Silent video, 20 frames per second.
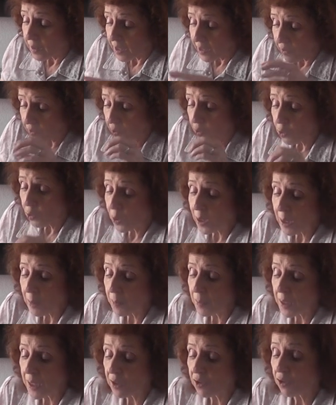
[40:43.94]
He has
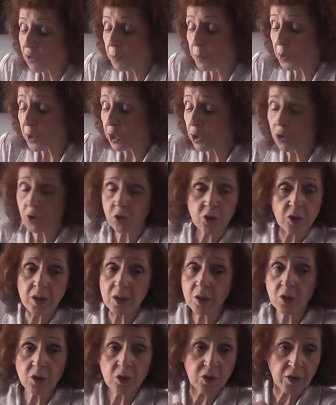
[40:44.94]
anointed me to bring
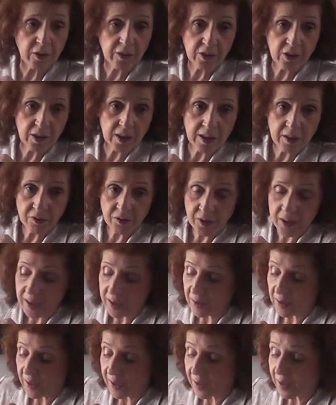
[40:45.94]
good news to the
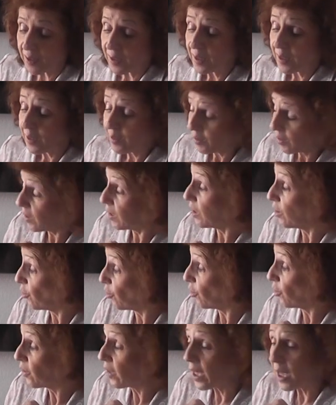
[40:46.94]
afflicted did he
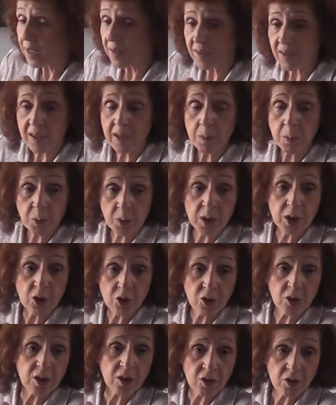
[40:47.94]
do that? Did he
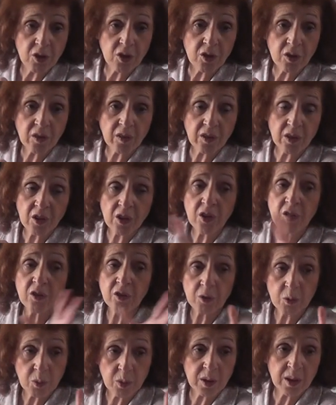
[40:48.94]
bring good news to
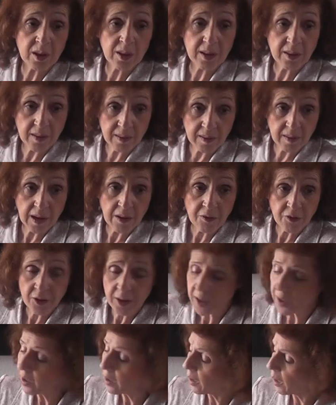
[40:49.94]
those who were
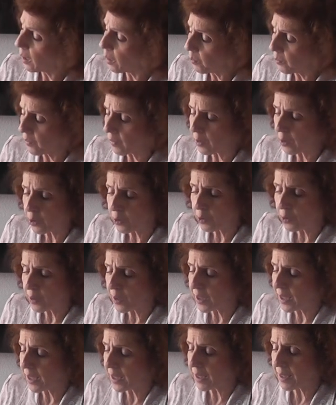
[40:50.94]
suffering?
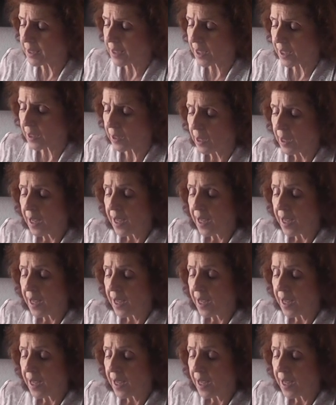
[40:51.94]
Absolutely, he did.